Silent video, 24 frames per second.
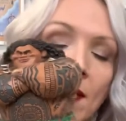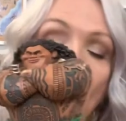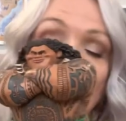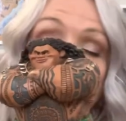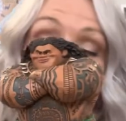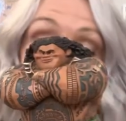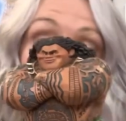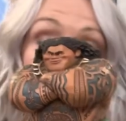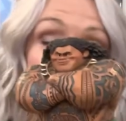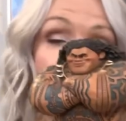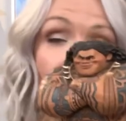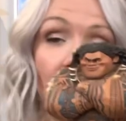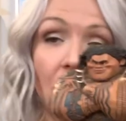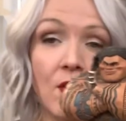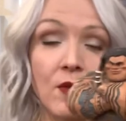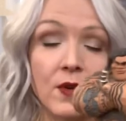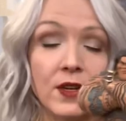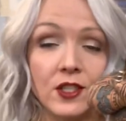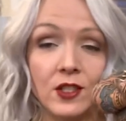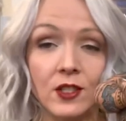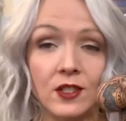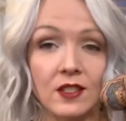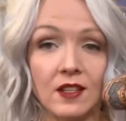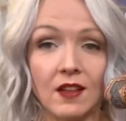I think I
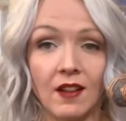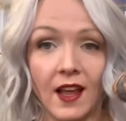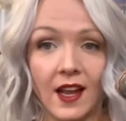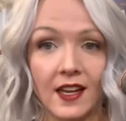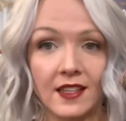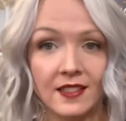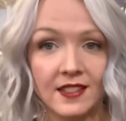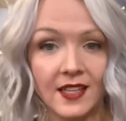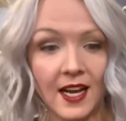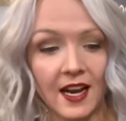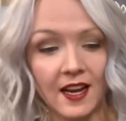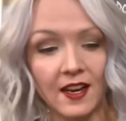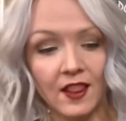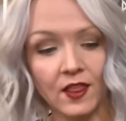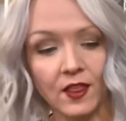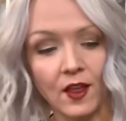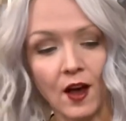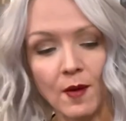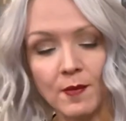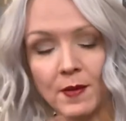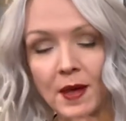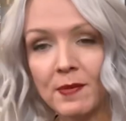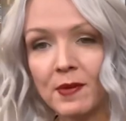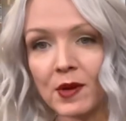always just glanced at it and
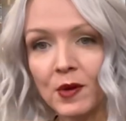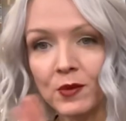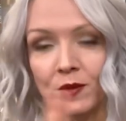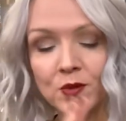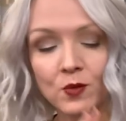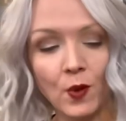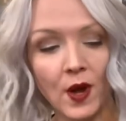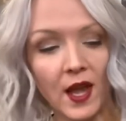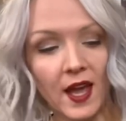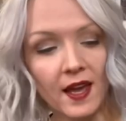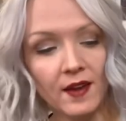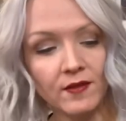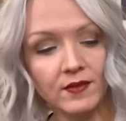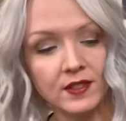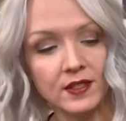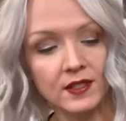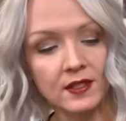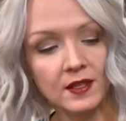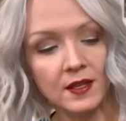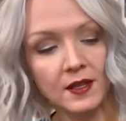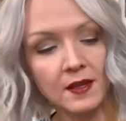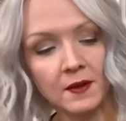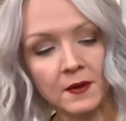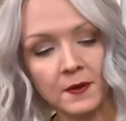thought maybe it was waves,
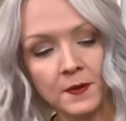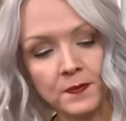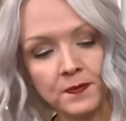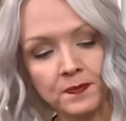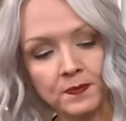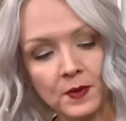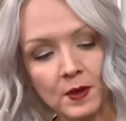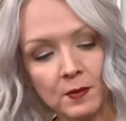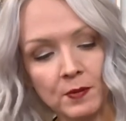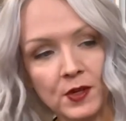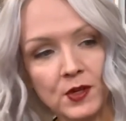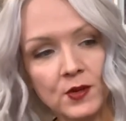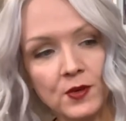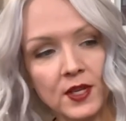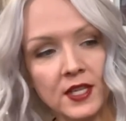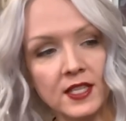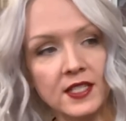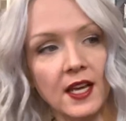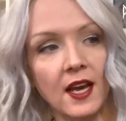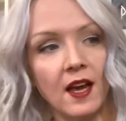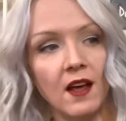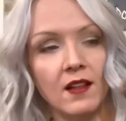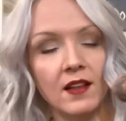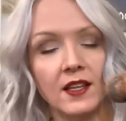but you can
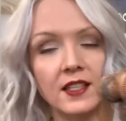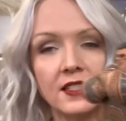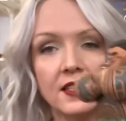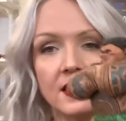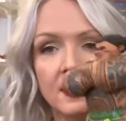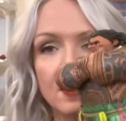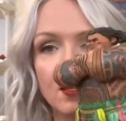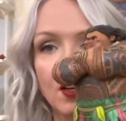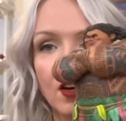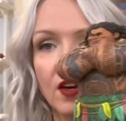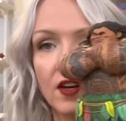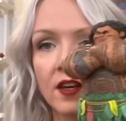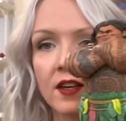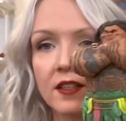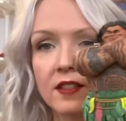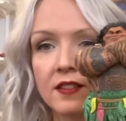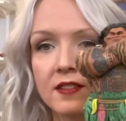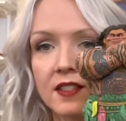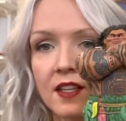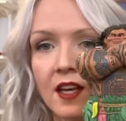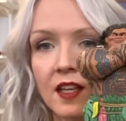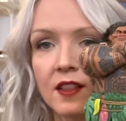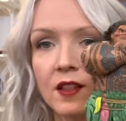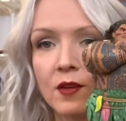tell it's his hook.
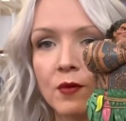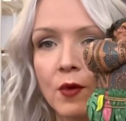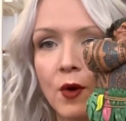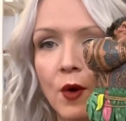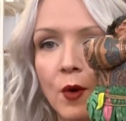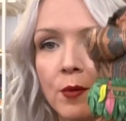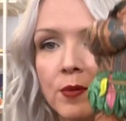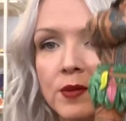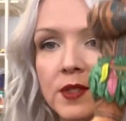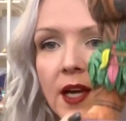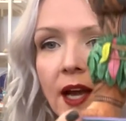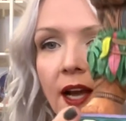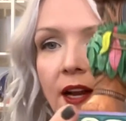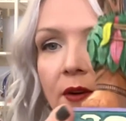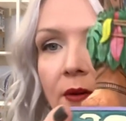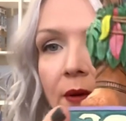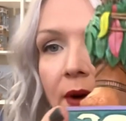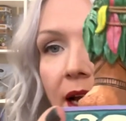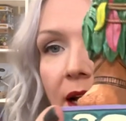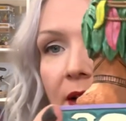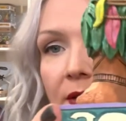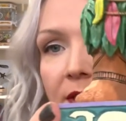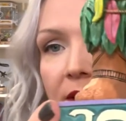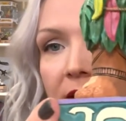It's got the rope tied
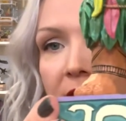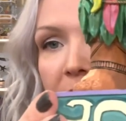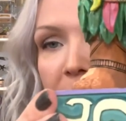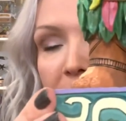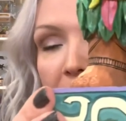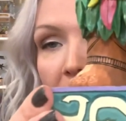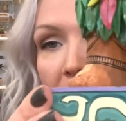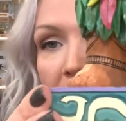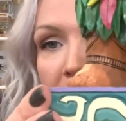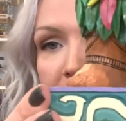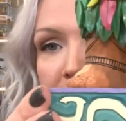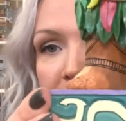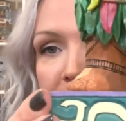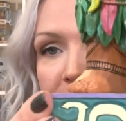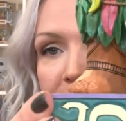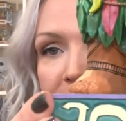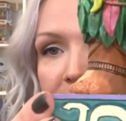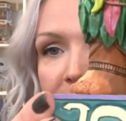around at the bottom.